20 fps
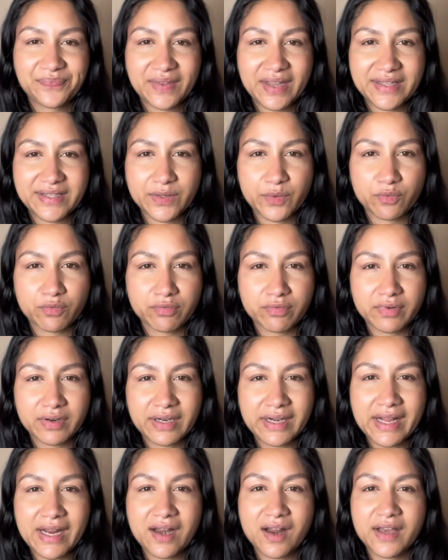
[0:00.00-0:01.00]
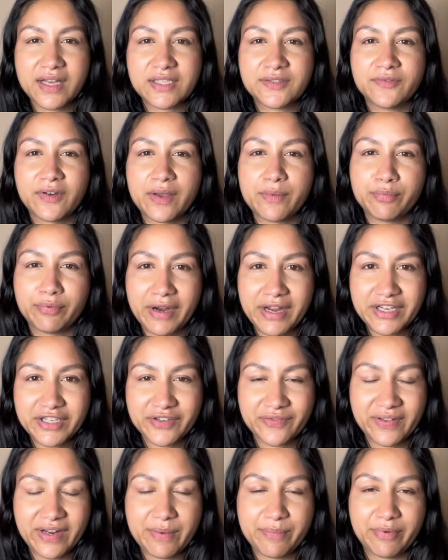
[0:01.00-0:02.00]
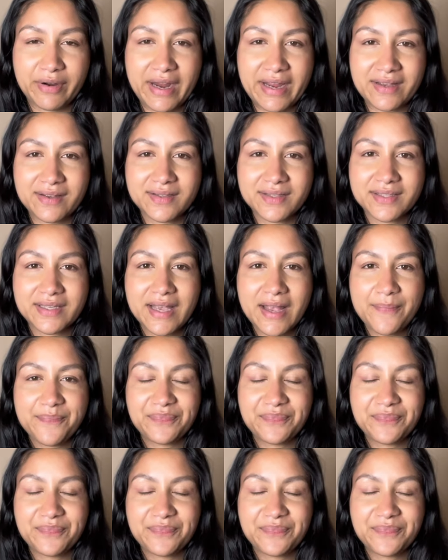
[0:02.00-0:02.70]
it's a really nice vibration that it brings.